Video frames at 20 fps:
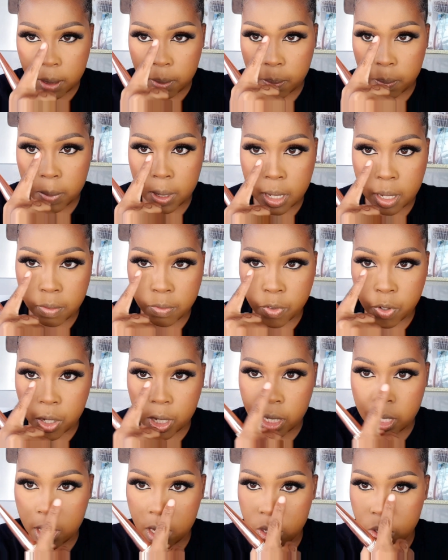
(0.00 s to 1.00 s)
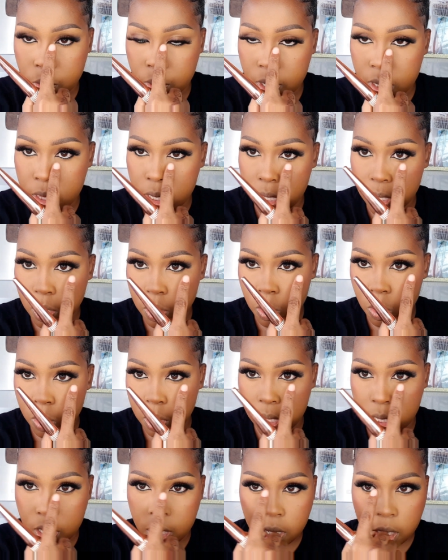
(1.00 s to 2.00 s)
but avoid doing that on
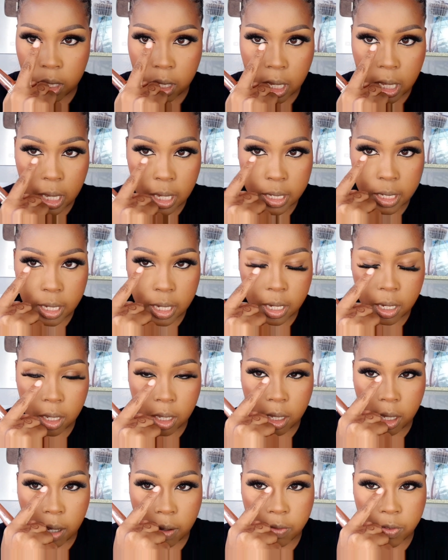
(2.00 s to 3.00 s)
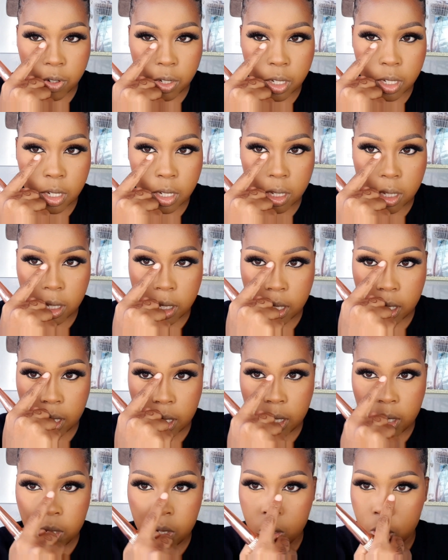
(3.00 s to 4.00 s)
the under eye. Avoid
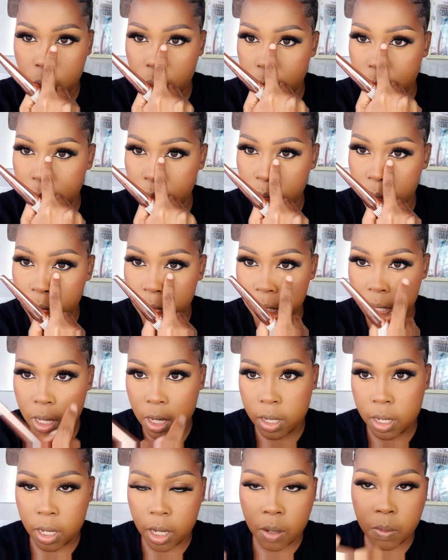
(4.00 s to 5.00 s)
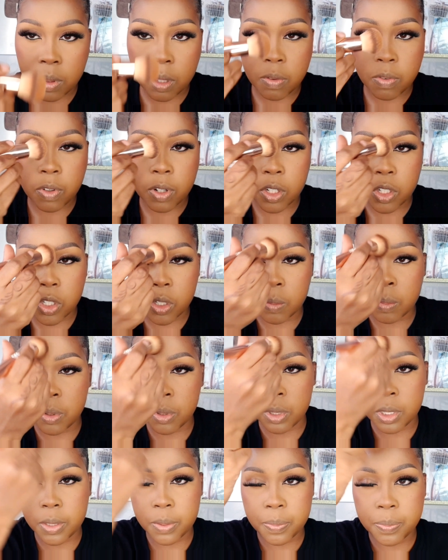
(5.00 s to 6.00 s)
going over the under eye with the finishing
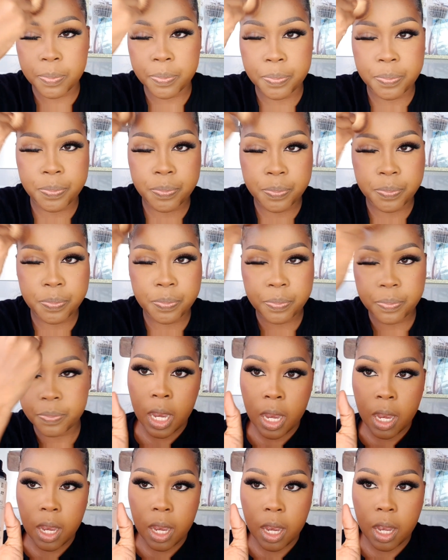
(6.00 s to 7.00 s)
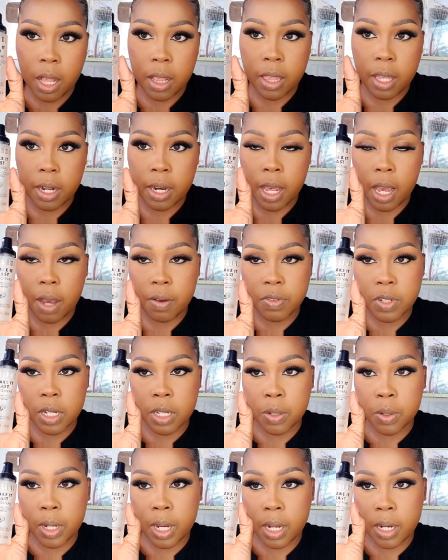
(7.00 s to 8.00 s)
powder. And then after,
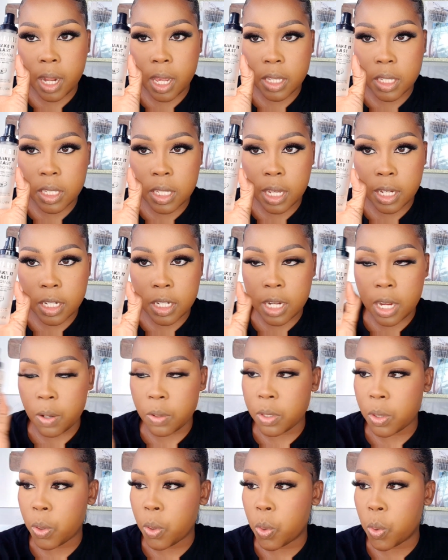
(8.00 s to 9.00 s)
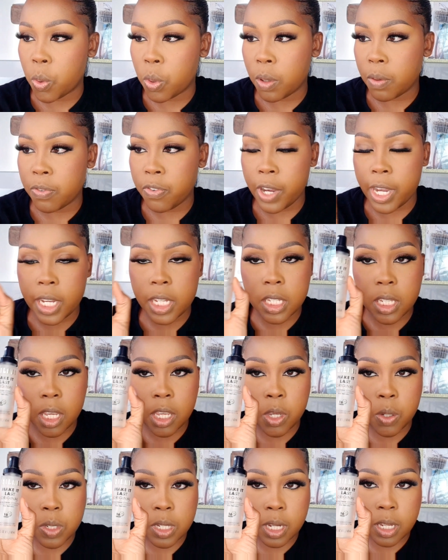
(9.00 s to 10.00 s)
you can set now the whole face
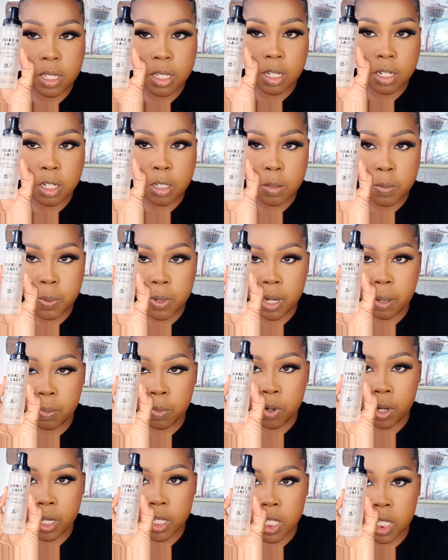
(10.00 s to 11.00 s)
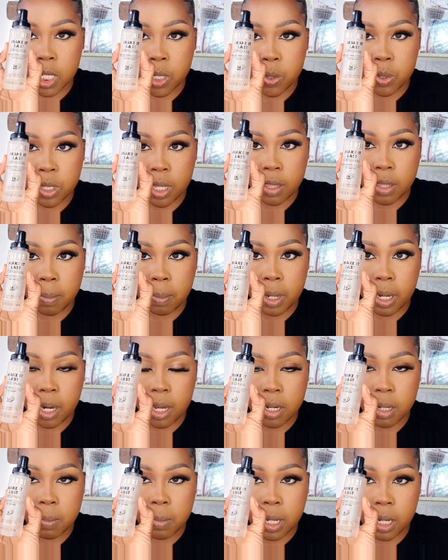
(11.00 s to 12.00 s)
using a setting spray. I'm going to use the
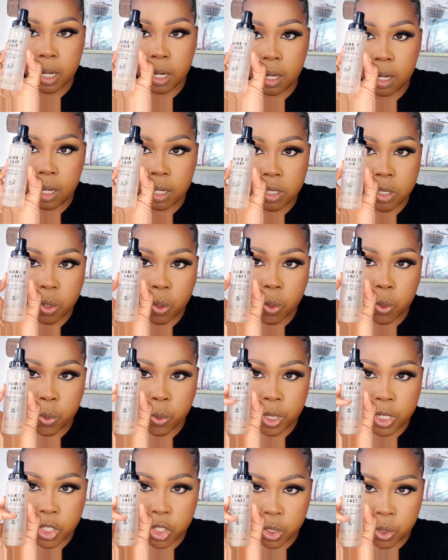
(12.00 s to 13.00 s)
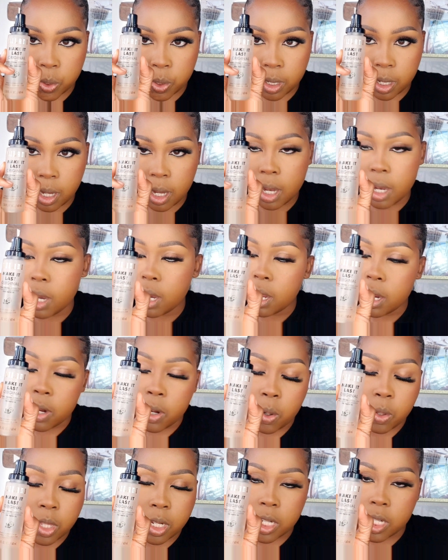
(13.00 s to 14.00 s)
Milani Make It Last original,
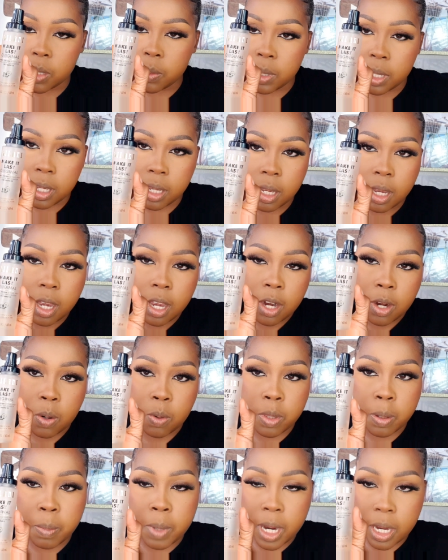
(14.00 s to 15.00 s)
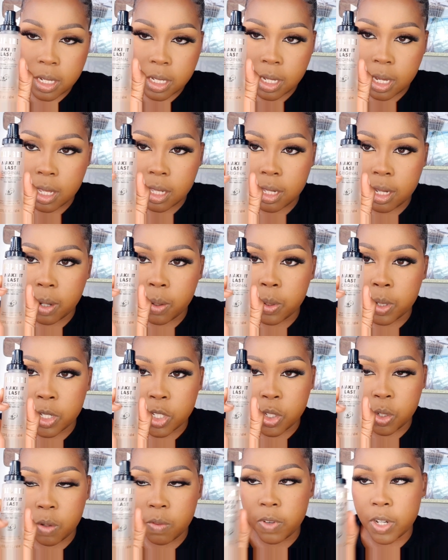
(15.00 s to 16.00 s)
not the dewy, not the matte, the
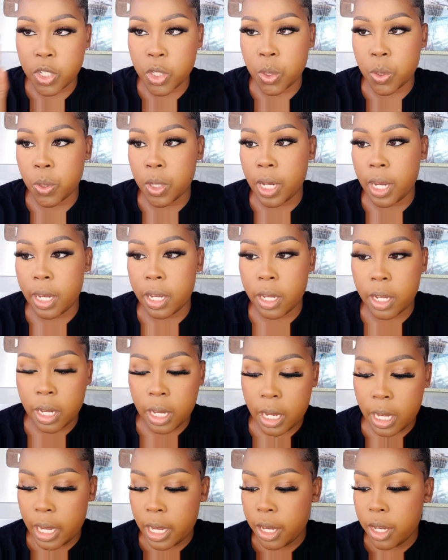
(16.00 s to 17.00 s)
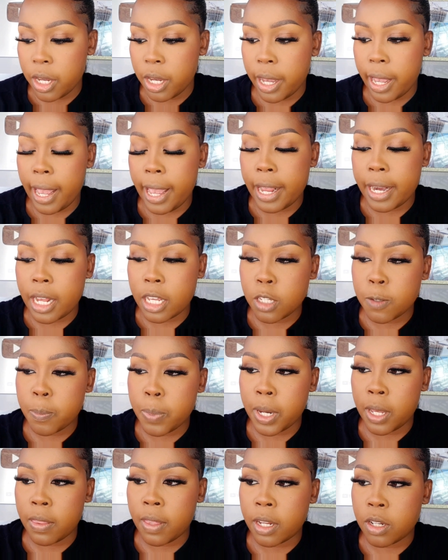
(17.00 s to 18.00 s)
original version, okay? And I
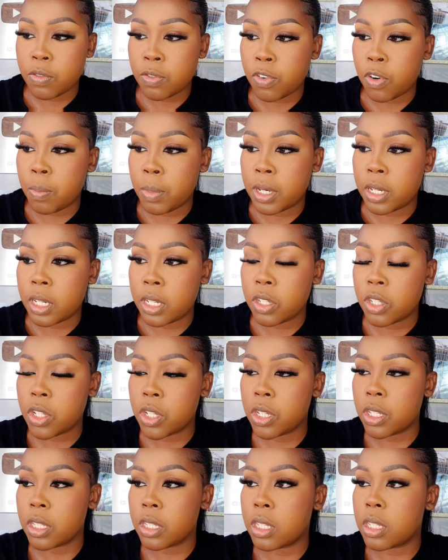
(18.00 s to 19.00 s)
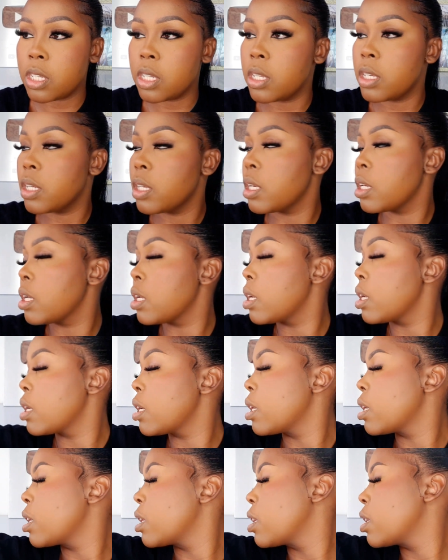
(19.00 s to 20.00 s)
spray that from a distance,
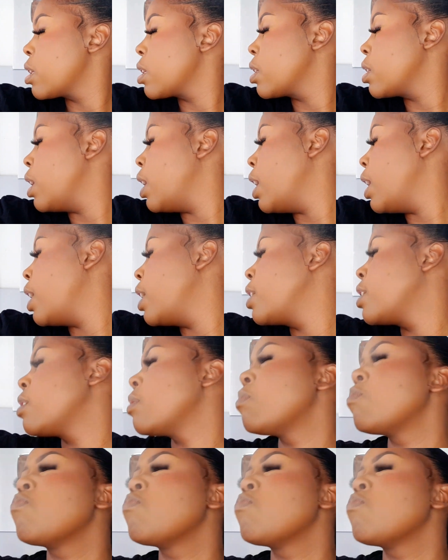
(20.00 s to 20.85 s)
and